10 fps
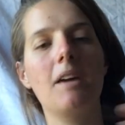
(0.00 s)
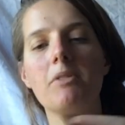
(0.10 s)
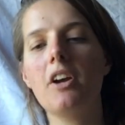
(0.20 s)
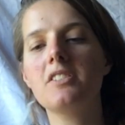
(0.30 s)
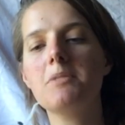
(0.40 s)

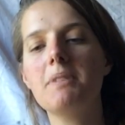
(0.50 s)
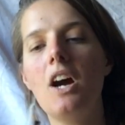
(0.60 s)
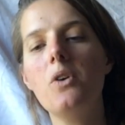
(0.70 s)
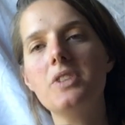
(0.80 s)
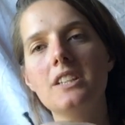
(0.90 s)
I'm going to be
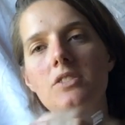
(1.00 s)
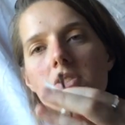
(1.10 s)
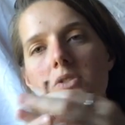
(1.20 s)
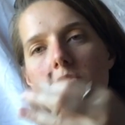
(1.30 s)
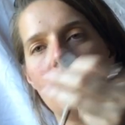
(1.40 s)
holding the
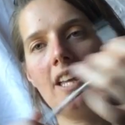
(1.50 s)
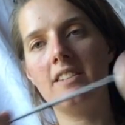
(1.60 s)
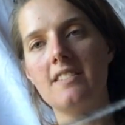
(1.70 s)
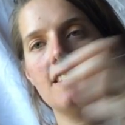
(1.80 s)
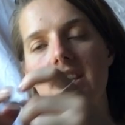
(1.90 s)
two
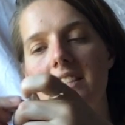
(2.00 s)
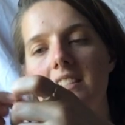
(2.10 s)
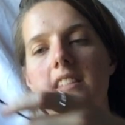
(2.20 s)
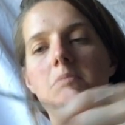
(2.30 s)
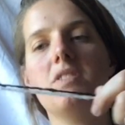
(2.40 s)
strands and
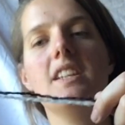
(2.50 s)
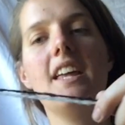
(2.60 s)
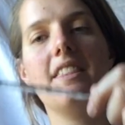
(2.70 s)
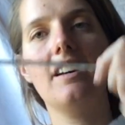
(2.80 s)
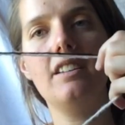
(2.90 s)
knitting them
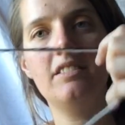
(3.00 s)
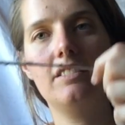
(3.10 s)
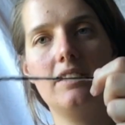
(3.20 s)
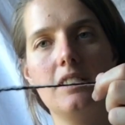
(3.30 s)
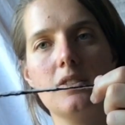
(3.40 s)
together,
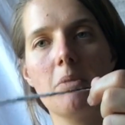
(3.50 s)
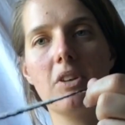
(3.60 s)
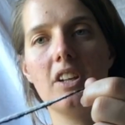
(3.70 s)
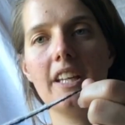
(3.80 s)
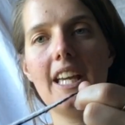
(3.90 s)
so I'm
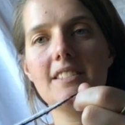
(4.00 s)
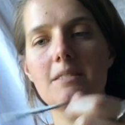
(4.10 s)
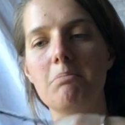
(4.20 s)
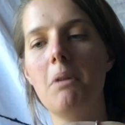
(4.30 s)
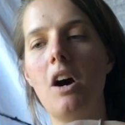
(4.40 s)
going to get
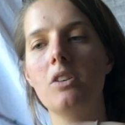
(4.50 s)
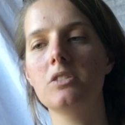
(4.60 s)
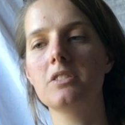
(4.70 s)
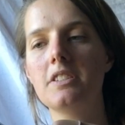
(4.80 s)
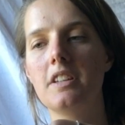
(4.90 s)
a
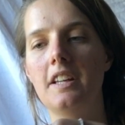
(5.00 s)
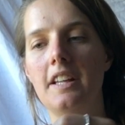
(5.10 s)
mild